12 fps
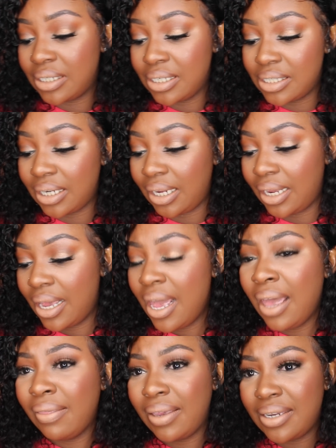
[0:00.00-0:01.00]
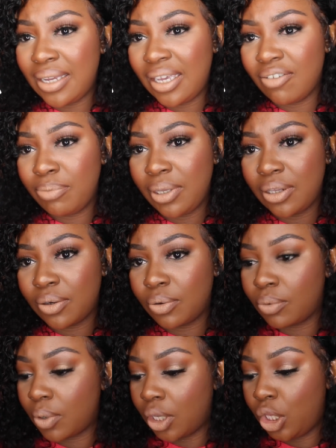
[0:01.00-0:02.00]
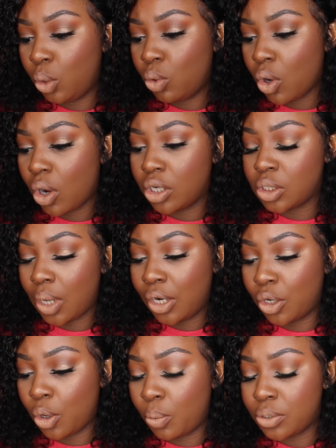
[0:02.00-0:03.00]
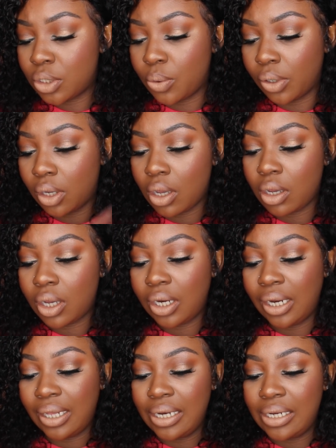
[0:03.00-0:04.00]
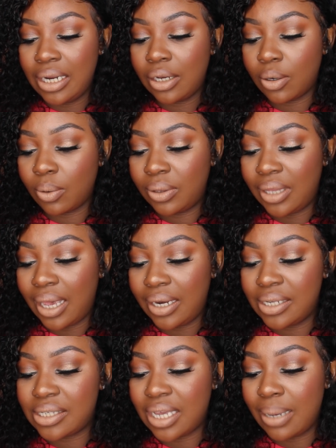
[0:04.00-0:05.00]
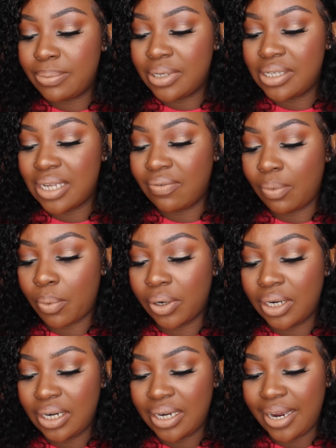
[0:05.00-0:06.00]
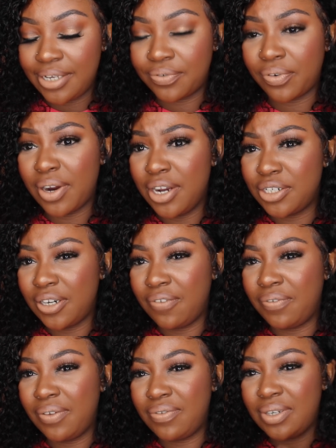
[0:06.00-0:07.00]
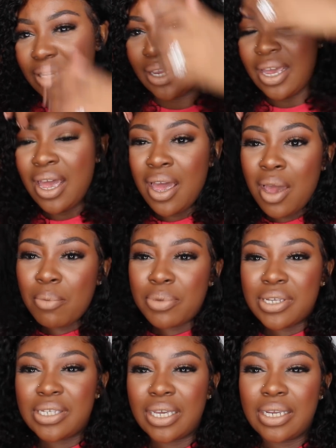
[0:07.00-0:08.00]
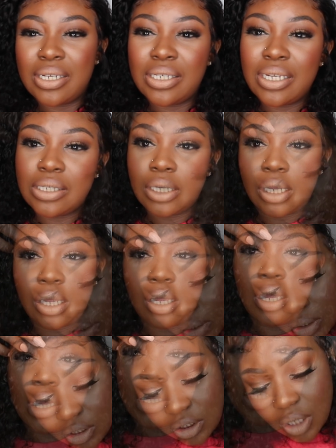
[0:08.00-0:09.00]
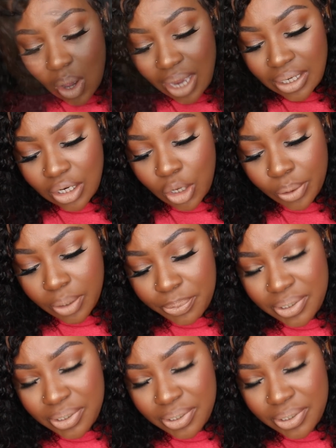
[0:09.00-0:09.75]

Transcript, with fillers: density. They did give me a little cue card so I know what's going on. And they did note that it's up to seven working days for 150 percent density. So I did go the